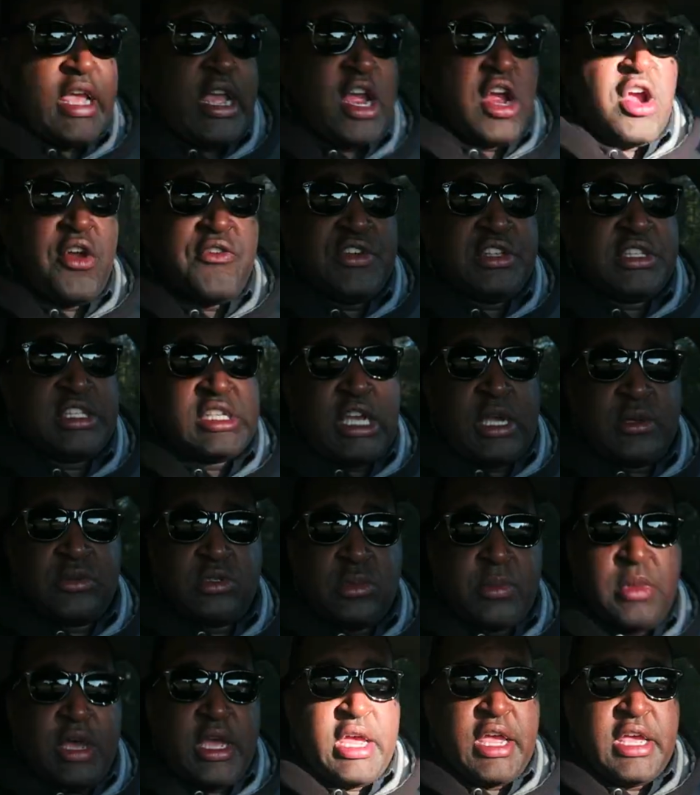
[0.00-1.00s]
Every time
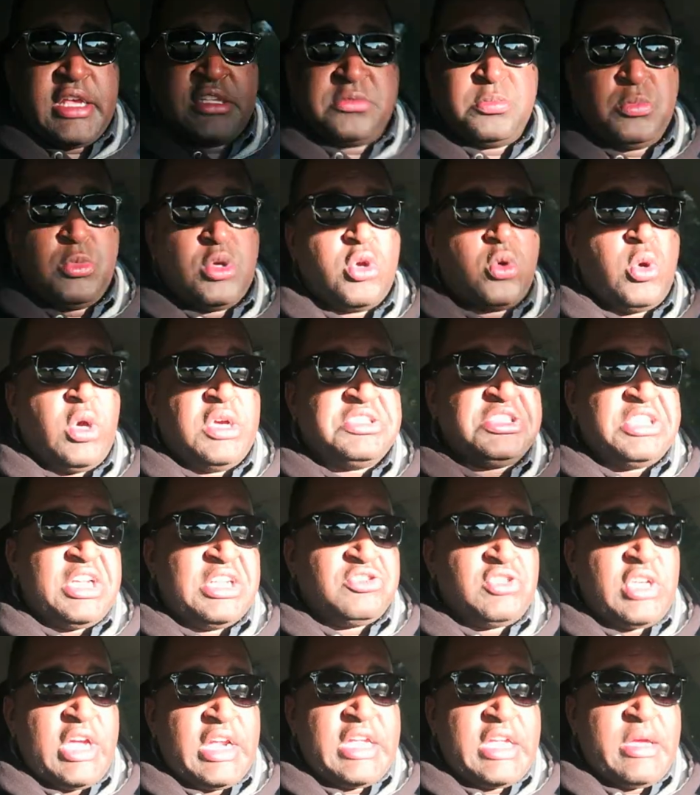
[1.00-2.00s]
somebody asks me a question,
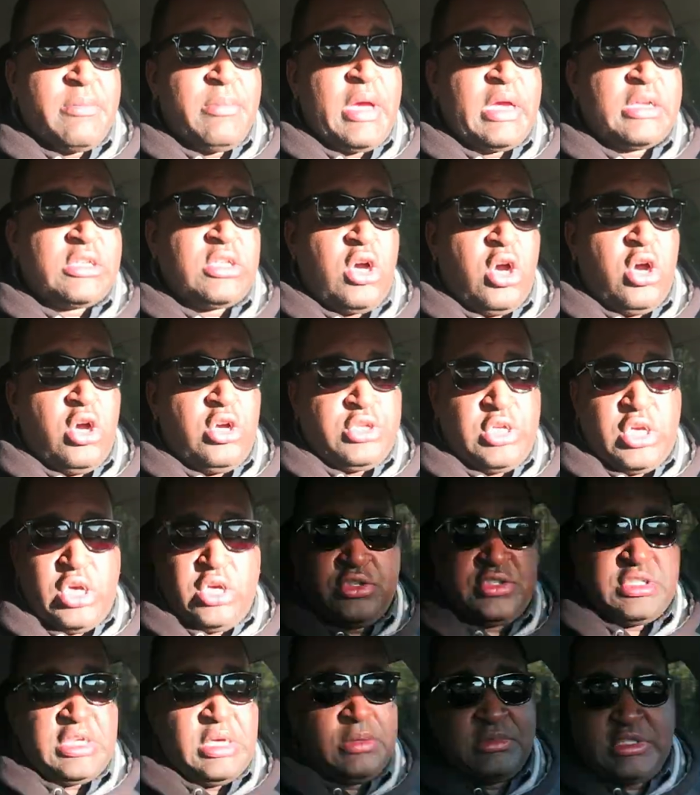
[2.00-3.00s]
I try to get back to all
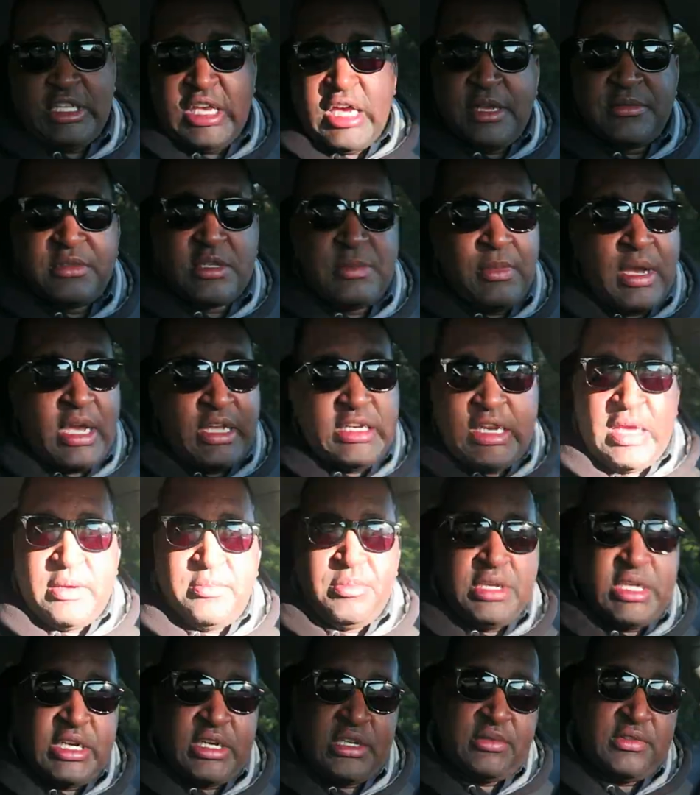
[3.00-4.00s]
y'all. Sometimes it might
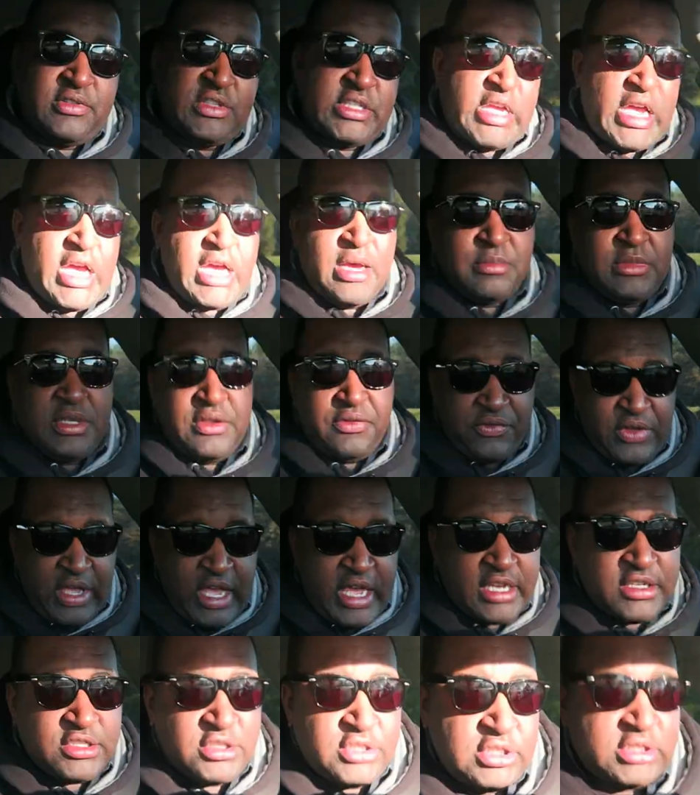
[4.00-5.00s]
not be in a timely
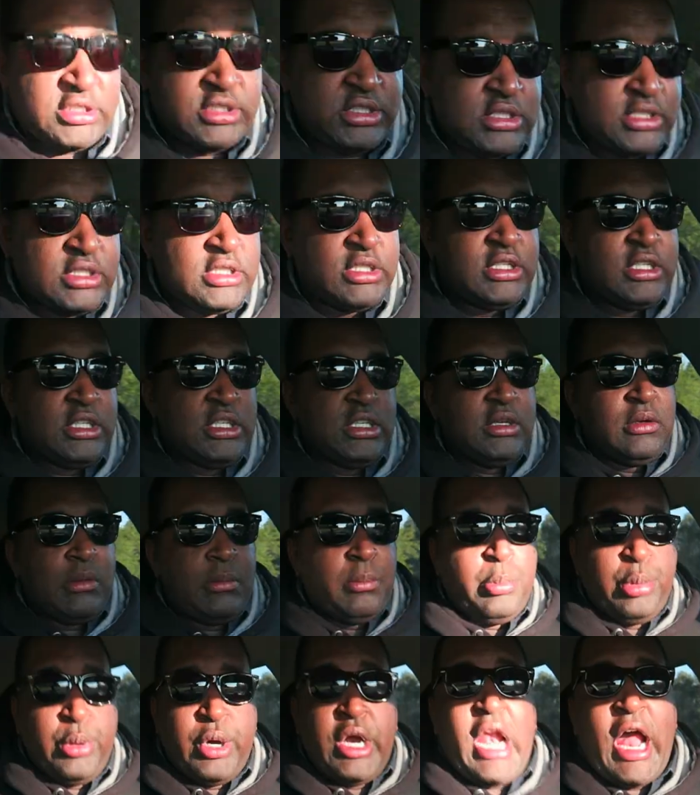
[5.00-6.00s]

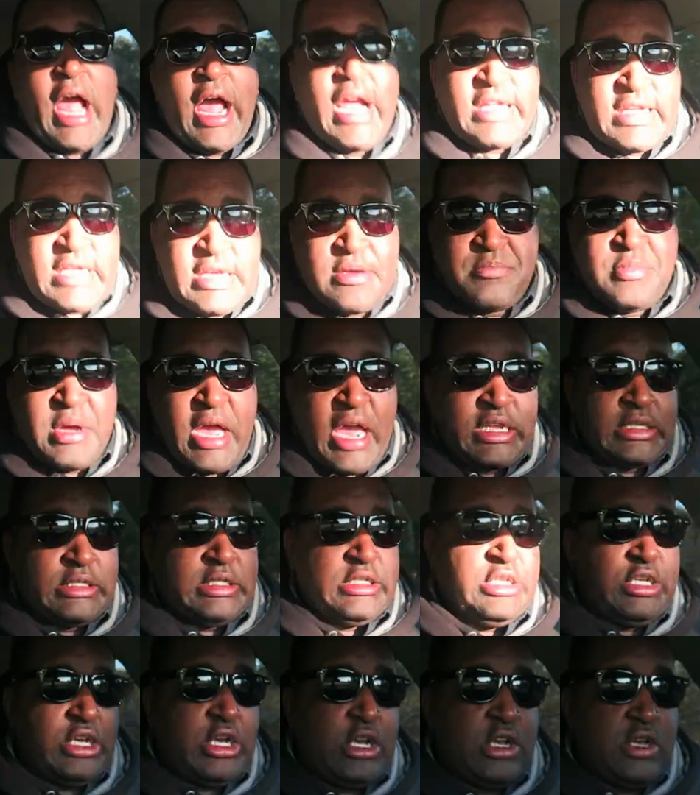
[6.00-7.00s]
fashion, but I get back
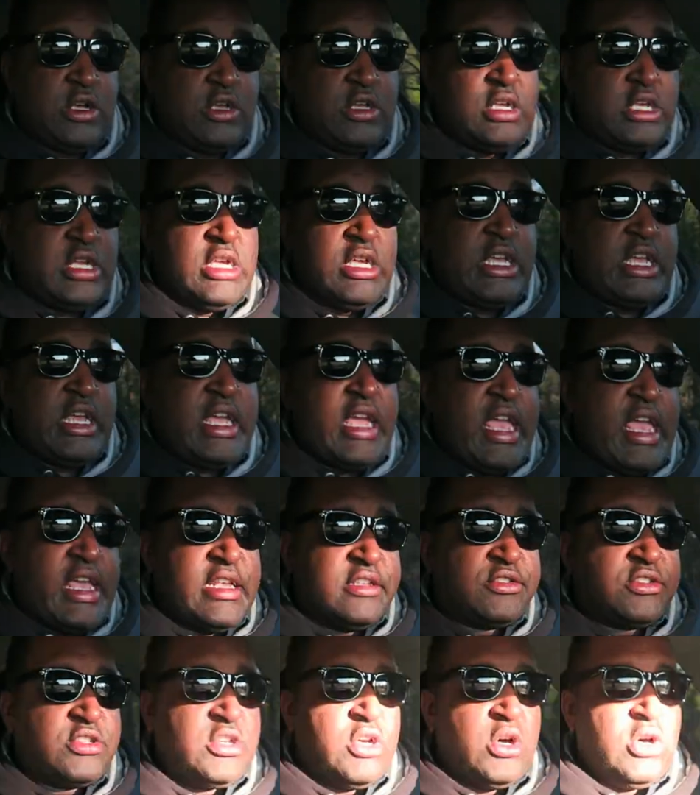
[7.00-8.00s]
to y'all.
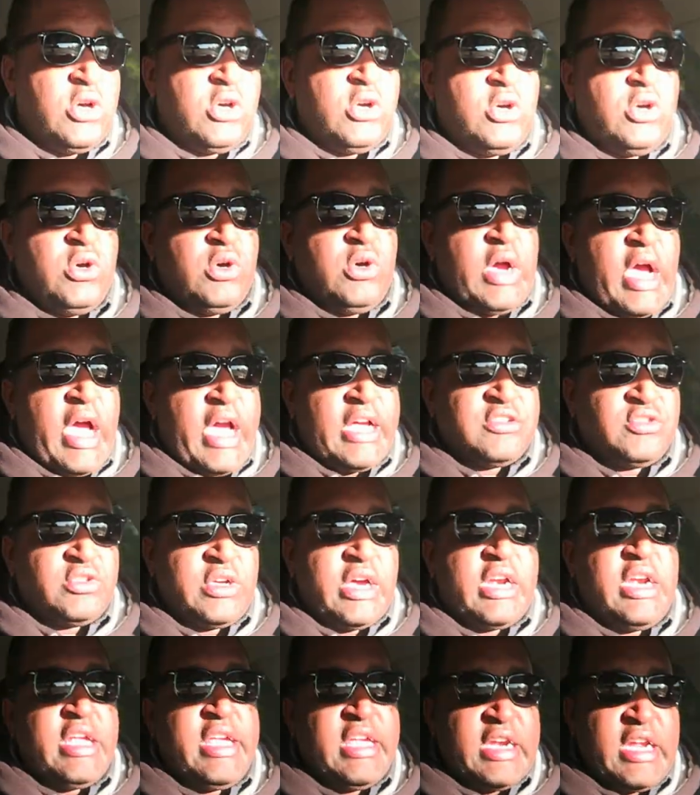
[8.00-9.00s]
And so I
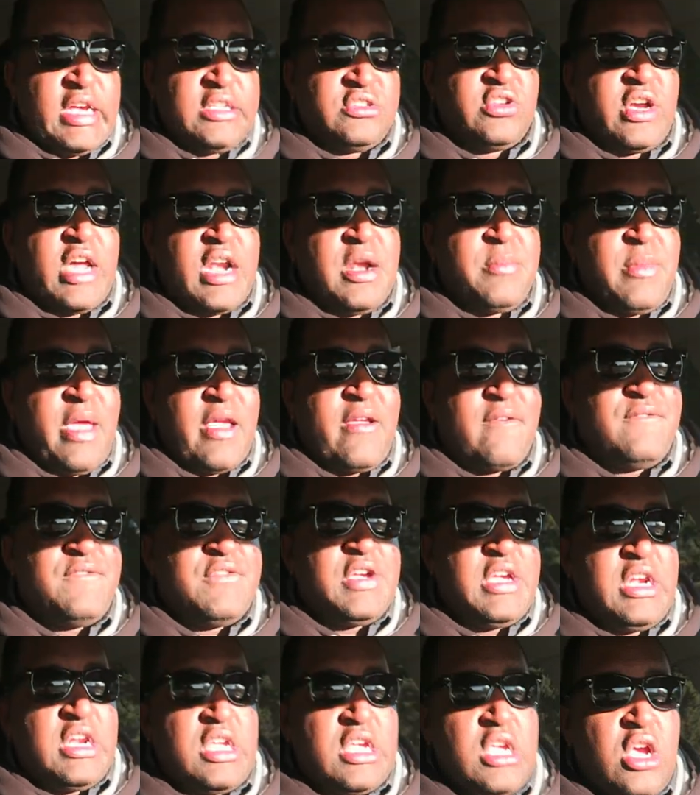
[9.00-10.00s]
try and I try to make
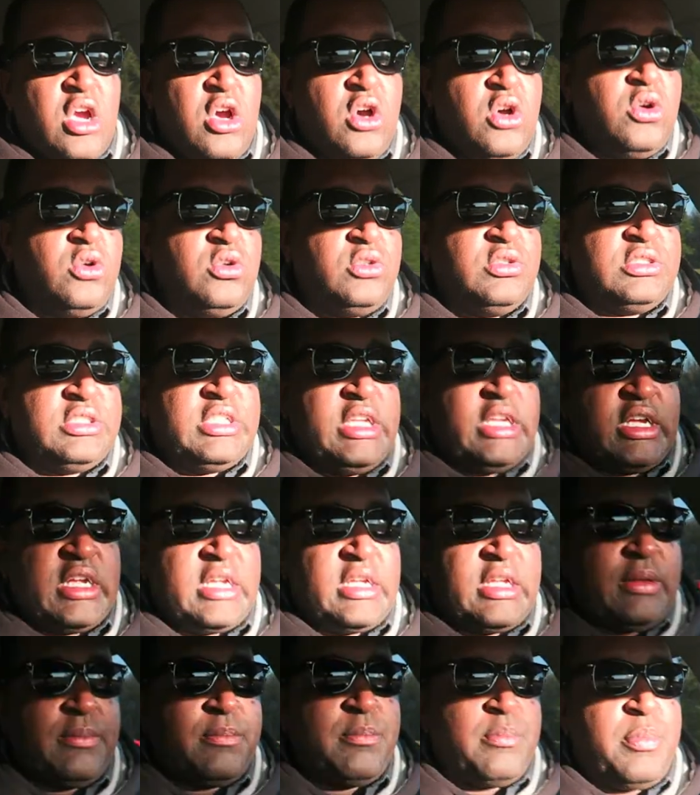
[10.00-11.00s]
videos that
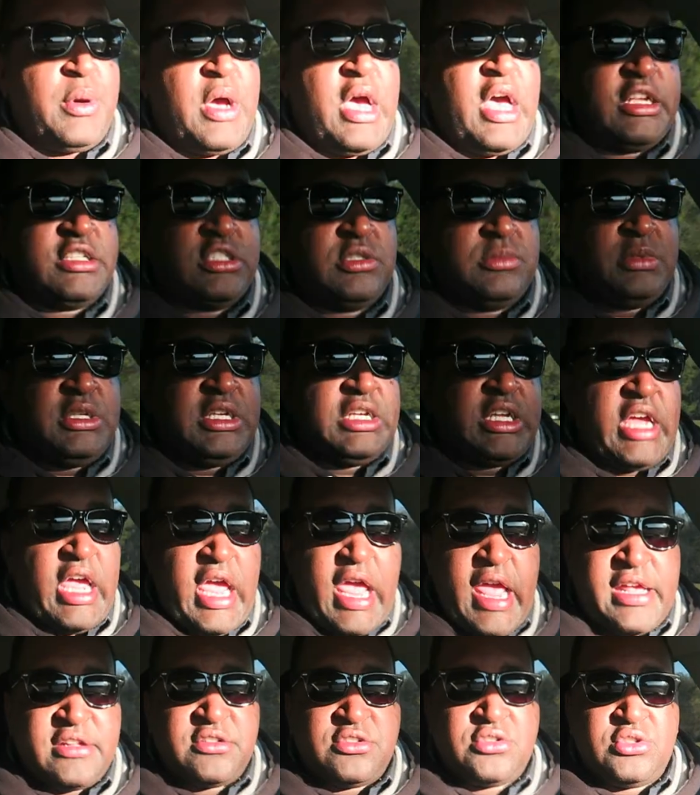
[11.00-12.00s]
possibly can
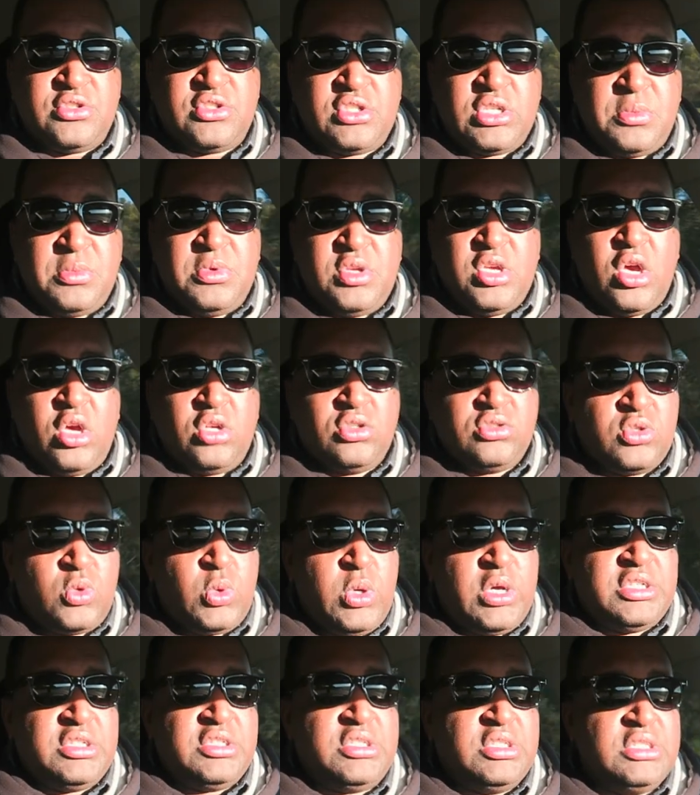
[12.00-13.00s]
answer some of y'all's
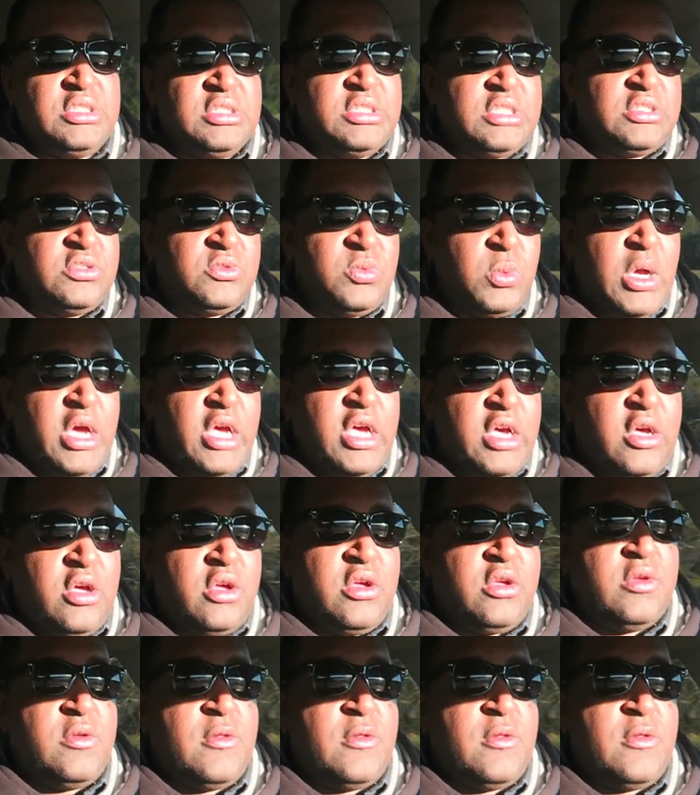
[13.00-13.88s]
questions as well.